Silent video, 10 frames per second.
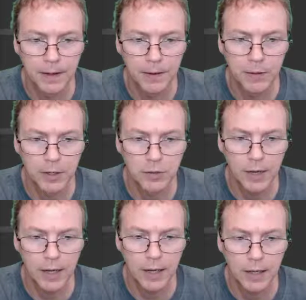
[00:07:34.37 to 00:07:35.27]
want to
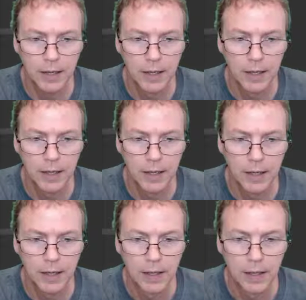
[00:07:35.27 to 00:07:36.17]
drag
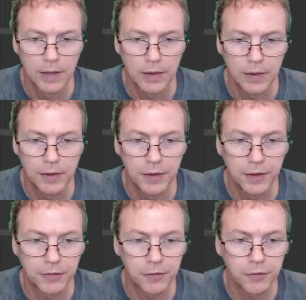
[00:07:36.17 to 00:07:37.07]

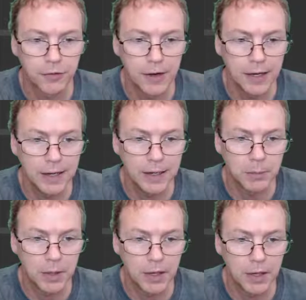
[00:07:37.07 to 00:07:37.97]
the
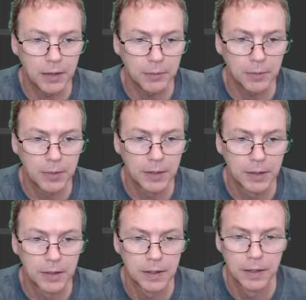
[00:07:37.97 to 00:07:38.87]
frame up,
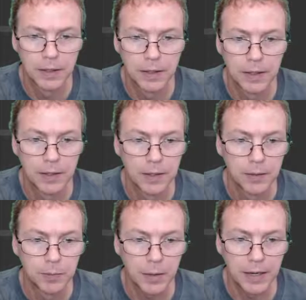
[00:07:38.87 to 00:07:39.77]

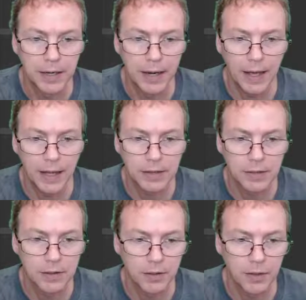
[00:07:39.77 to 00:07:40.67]
but not
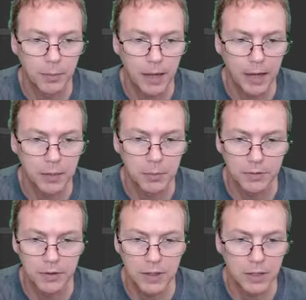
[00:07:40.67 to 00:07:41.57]
the bottom
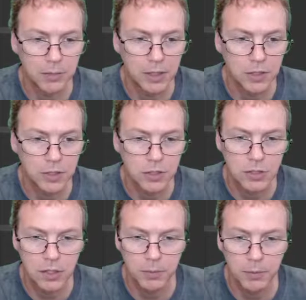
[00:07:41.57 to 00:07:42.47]
of the image.
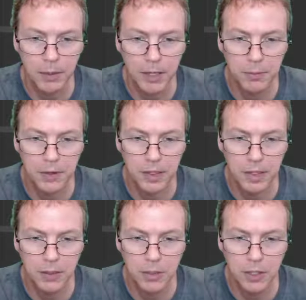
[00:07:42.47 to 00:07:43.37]
Keep the bottom of the
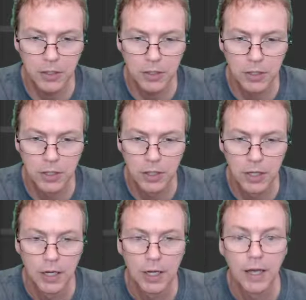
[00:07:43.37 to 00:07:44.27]
image.
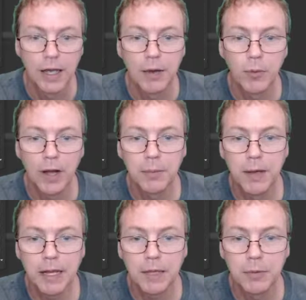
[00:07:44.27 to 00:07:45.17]
And while I'm
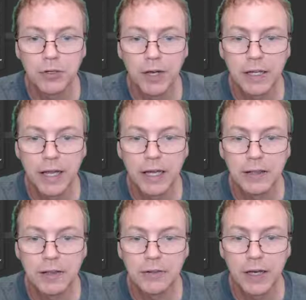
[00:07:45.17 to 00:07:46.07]
at it, let me try and line
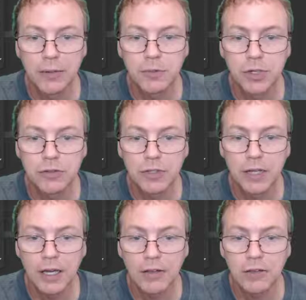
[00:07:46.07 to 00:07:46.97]
these up just in
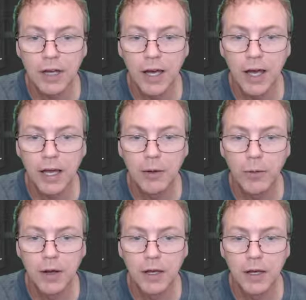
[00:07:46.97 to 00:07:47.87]
case I
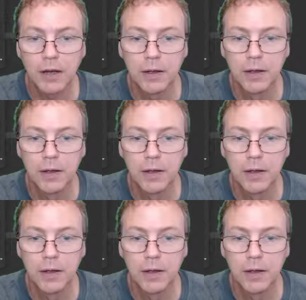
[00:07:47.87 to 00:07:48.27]
want to